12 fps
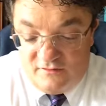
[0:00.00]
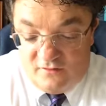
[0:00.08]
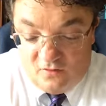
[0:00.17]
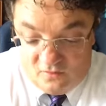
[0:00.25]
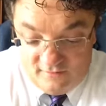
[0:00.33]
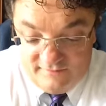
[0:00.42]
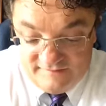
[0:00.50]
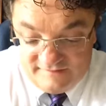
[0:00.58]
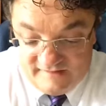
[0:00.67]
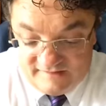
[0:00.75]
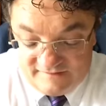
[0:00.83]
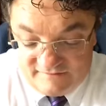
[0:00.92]
All the
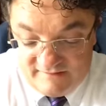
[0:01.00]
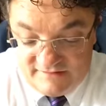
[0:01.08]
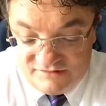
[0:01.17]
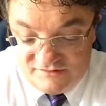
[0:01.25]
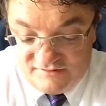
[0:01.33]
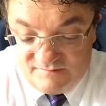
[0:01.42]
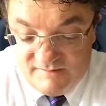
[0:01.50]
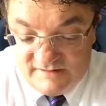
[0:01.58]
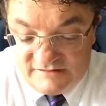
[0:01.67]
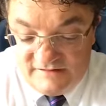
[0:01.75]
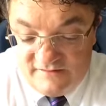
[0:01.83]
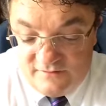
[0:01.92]
saints greet you,
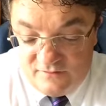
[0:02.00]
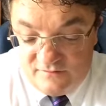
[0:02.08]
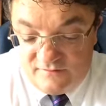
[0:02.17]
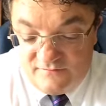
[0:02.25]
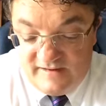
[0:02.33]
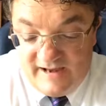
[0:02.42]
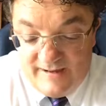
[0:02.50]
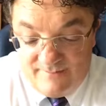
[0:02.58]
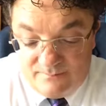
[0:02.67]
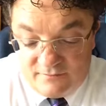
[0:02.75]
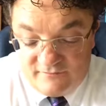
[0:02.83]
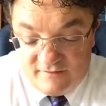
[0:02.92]
especially those of the
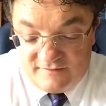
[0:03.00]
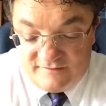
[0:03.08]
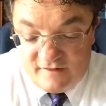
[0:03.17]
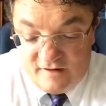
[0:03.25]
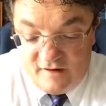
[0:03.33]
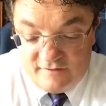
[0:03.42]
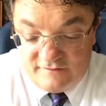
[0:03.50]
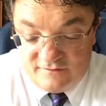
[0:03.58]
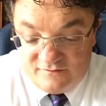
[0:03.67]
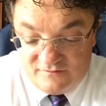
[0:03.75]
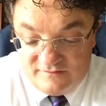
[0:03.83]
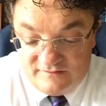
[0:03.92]
emperor's
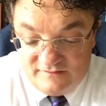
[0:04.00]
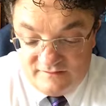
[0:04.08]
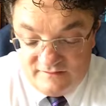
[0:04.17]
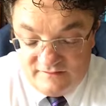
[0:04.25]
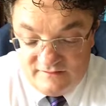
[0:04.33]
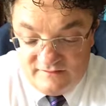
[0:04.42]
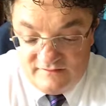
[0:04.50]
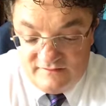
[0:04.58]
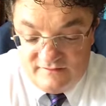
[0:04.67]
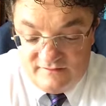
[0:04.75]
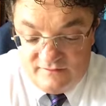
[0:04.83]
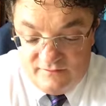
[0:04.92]
household.
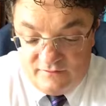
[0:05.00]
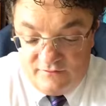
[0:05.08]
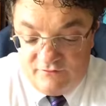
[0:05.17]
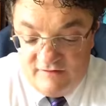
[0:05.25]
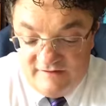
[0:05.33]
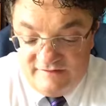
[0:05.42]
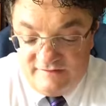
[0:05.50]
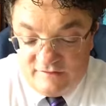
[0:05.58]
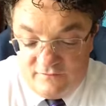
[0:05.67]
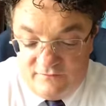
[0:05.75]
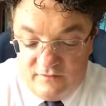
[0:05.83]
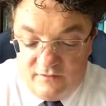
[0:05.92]
The grace
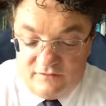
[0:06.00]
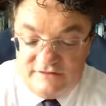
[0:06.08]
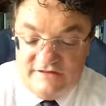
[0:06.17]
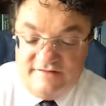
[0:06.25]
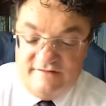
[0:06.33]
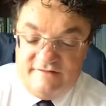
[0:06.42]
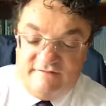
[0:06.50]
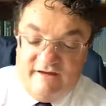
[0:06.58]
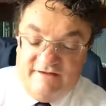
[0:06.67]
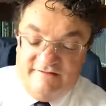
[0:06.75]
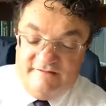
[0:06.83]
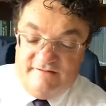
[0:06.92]
of the Lord Jesus
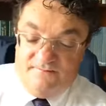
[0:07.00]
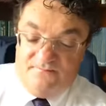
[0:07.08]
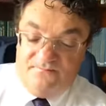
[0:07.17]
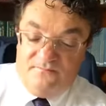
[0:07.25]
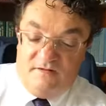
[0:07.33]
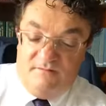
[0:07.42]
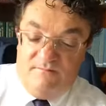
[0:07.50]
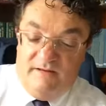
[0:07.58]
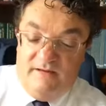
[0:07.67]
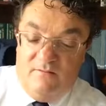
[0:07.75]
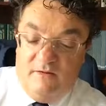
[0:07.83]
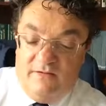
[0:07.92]
Christ
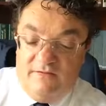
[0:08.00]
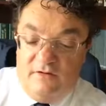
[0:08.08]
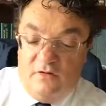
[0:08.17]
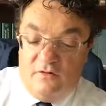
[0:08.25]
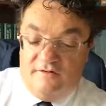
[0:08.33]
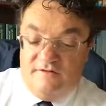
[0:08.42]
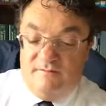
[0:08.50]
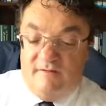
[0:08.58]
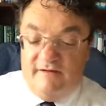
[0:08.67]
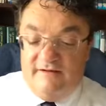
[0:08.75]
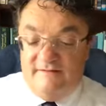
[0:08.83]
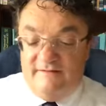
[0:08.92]
be with your
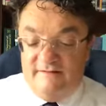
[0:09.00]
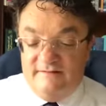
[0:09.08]
spirit.